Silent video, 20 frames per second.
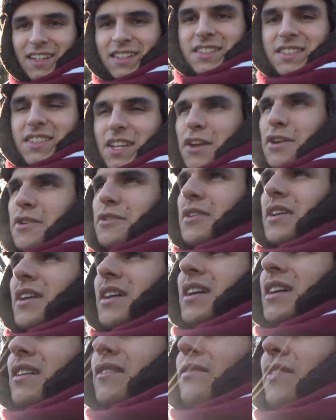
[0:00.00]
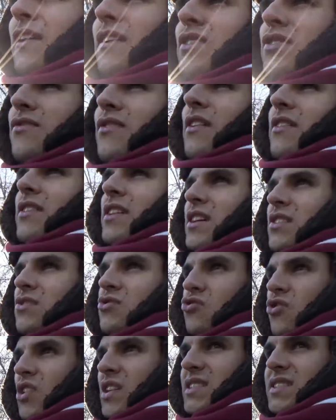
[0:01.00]
So, very, very
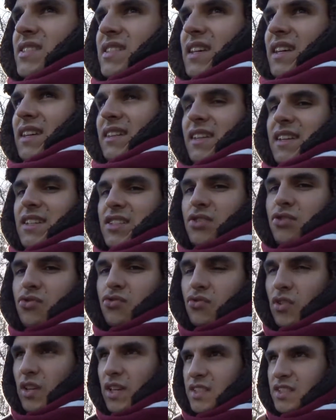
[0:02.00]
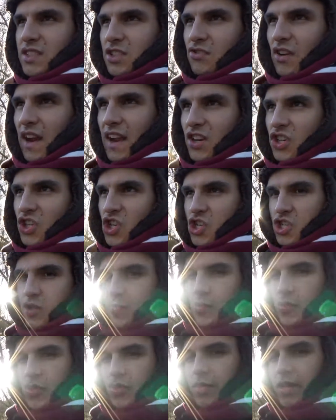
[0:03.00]
interesting, these interactions
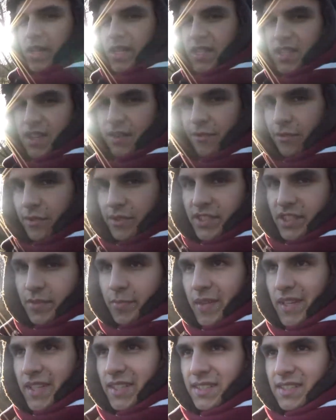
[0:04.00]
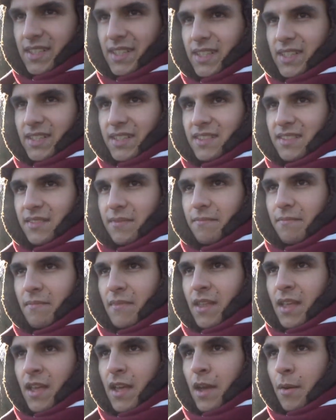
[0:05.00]
between different species.
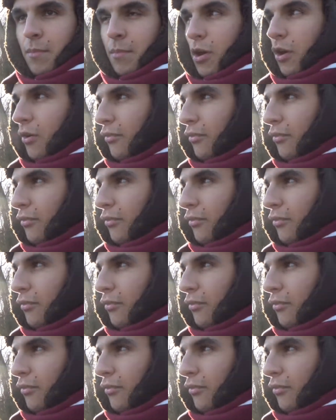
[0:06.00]
But